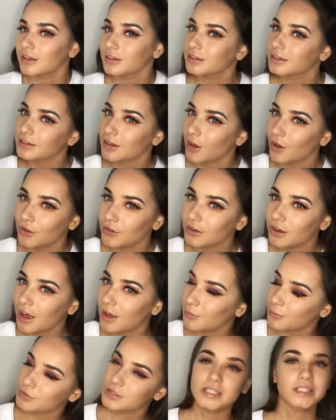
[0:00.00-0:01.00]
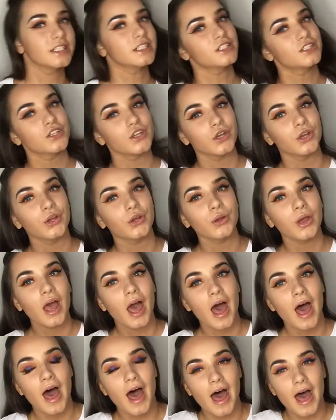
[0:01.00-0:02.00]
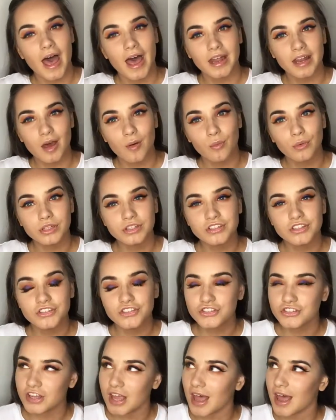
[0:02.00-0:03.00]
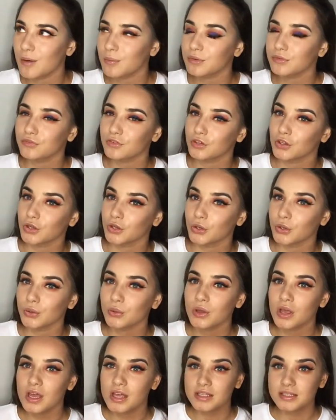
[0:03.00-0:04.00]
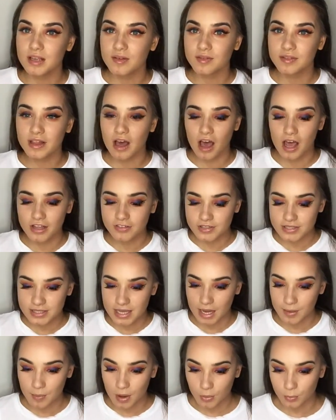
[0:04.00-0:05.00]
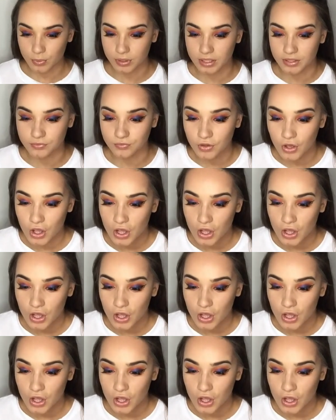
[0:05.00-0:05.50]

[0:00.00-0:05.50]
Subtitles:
you know, I wanted to, and I wanted to share with you something that I just came up with.